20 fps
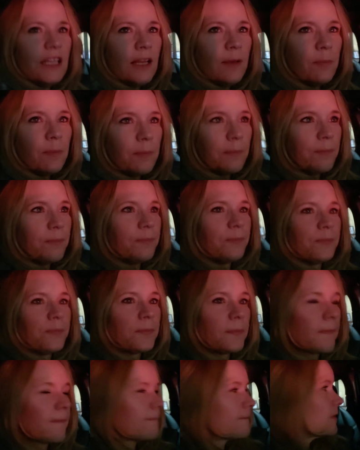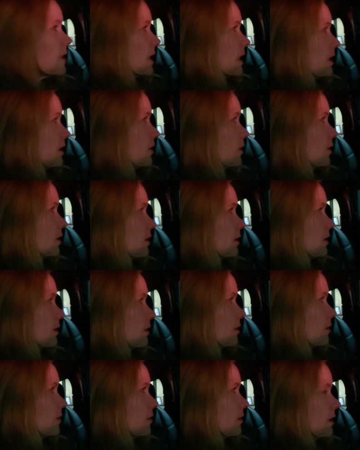But I had spearmint
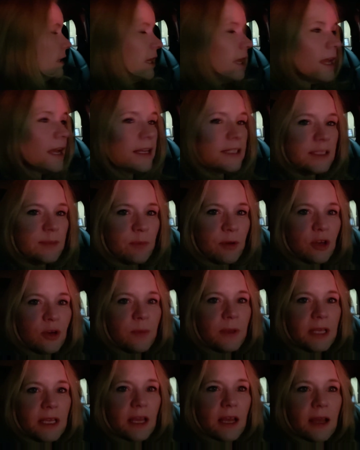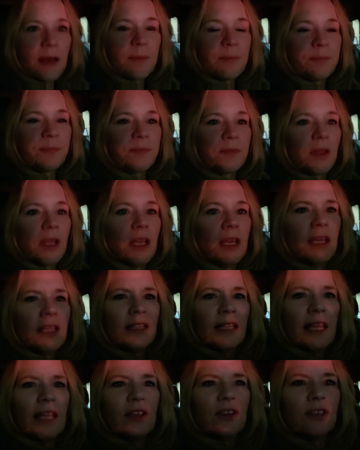gum. Yeah, spearmint gum.
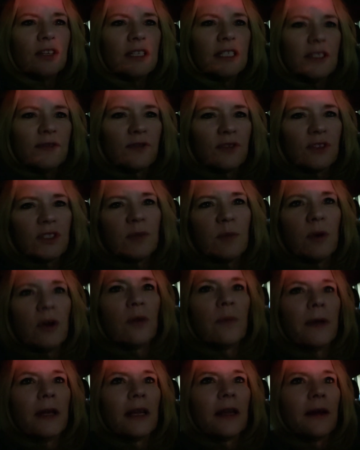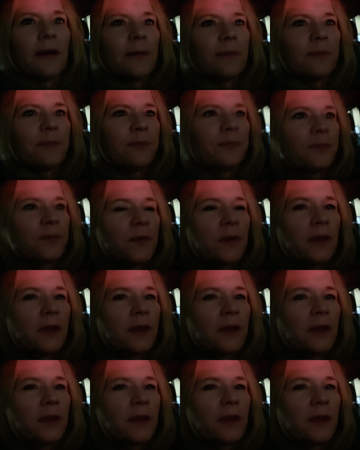Thank goodness for spearmint gum.